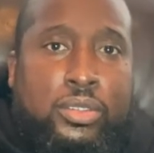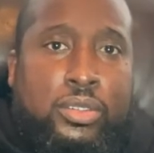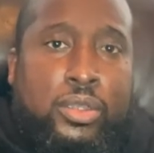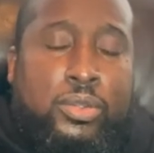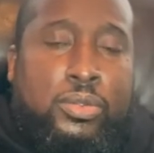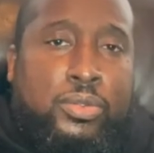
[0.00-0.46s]

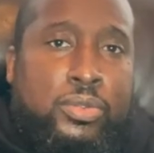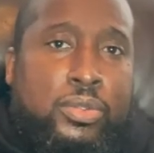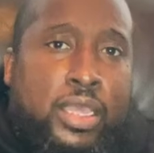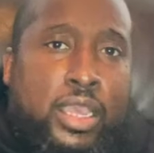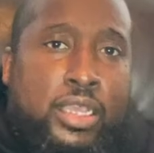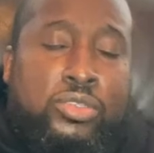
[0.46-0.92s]
You know,
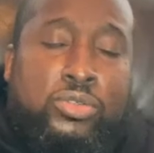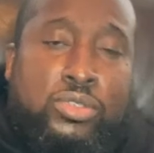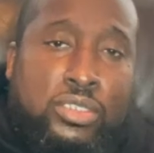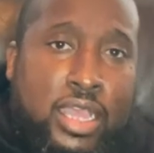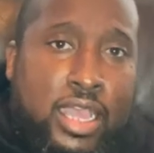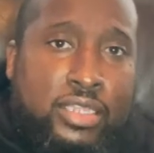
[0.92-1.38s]

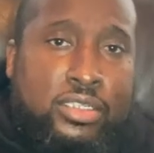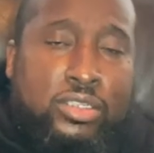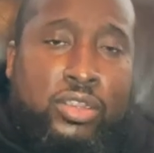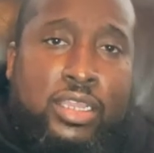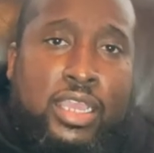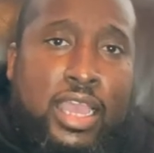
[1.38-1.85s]

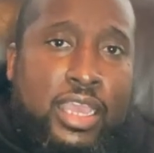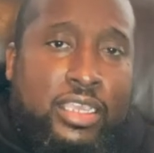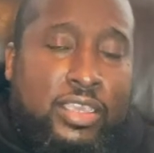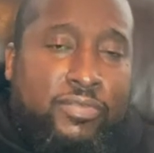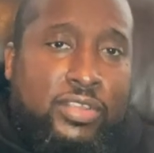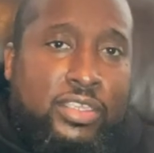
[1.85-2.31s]
exercising your
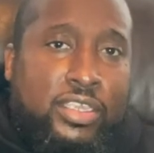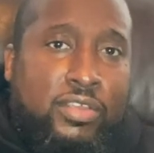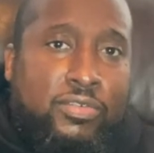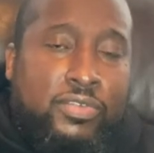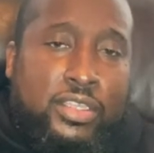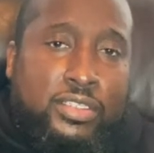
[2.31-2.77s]
God-given
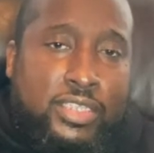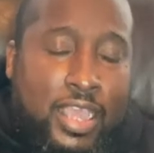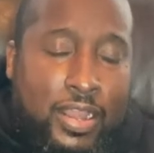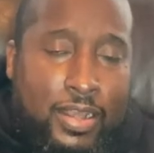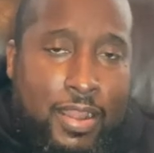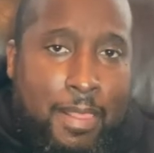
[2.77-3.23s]
gift and
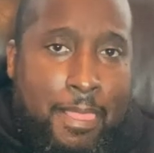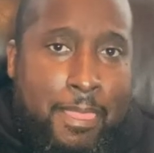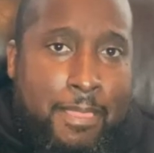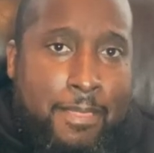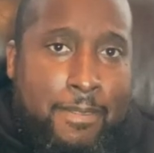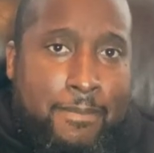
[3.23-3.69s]
talent.
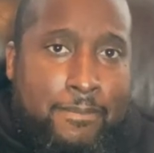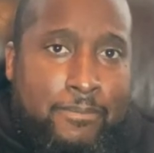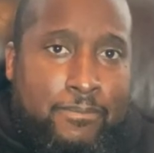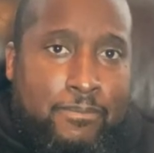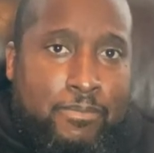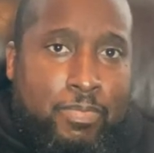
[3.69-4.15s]

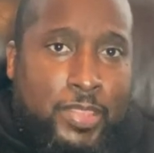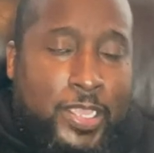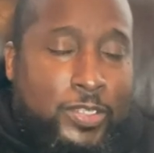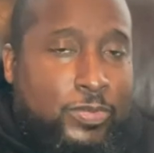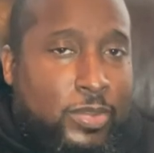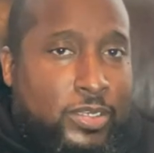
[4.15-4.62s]

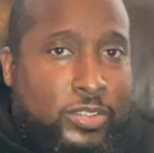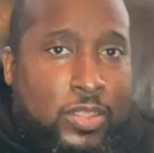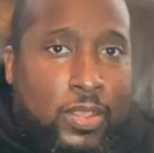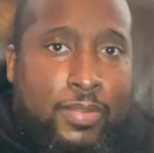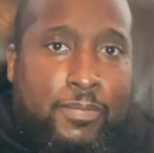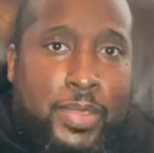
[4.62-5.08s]
That's what
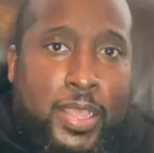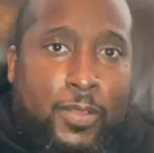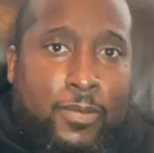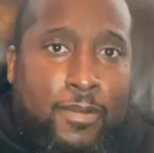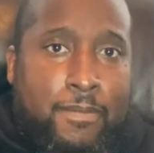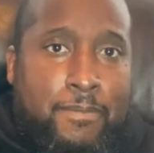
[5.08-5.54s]
it's all
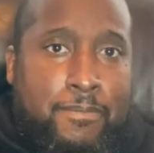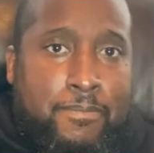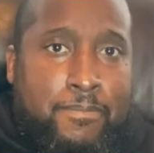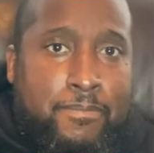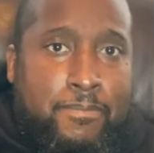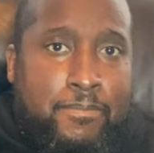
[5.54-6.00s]
about
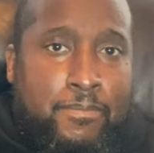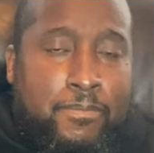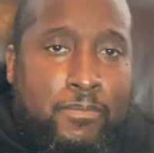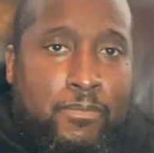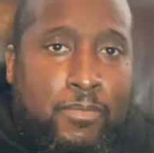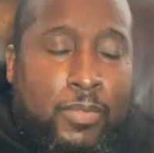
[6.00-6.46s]

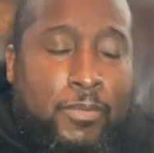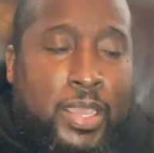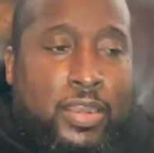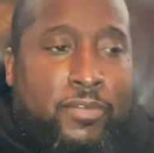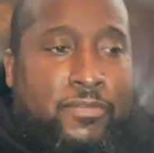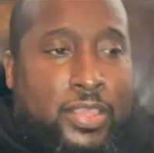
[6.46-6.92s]

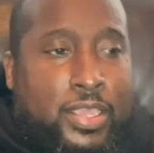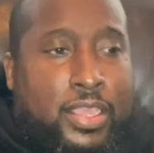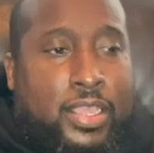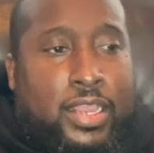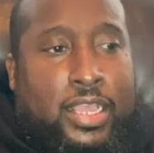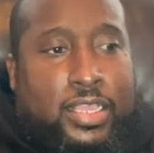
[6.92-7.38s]
man. If
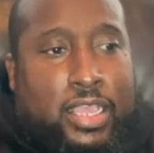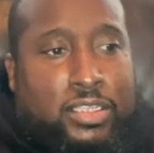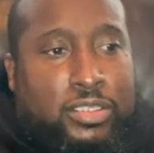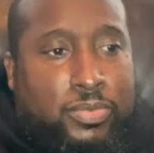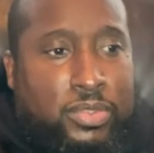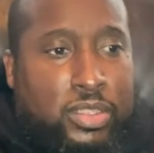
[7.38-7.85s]
that,
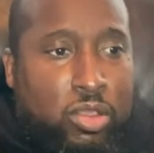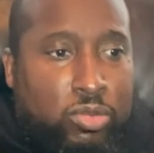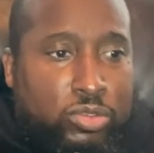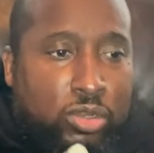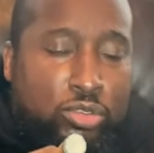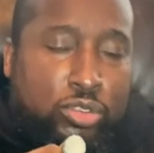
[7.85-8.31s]
that's
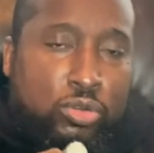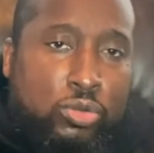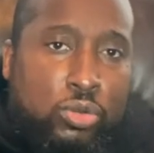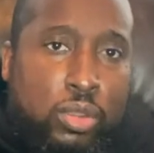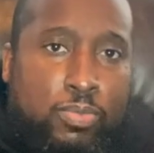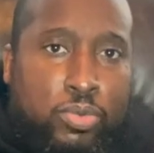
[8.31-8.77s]
those are
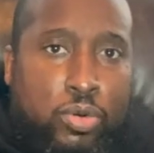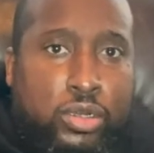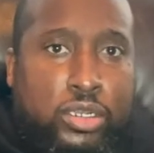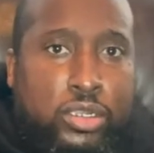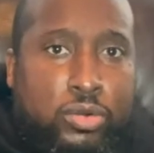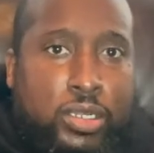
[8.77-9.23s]
two
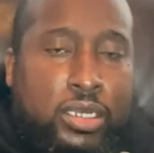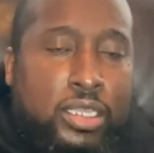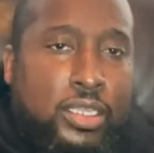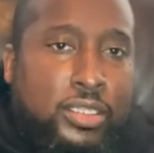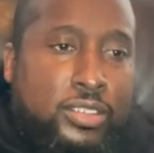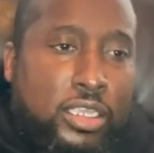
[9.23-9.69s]
important
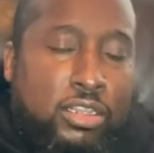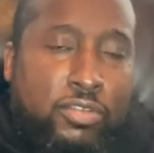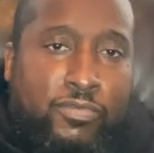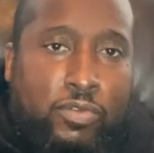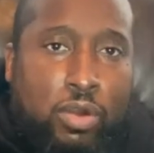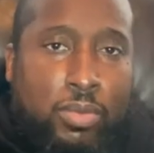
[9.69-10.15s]
ingredients
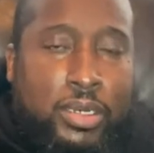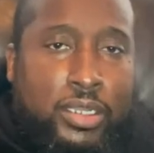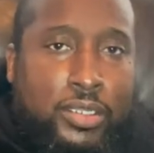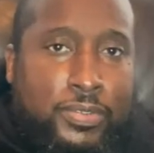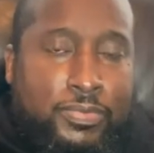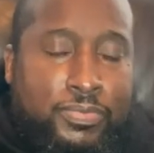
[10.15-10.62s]
in the
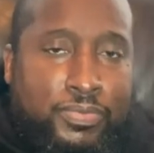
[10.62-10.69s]
formula.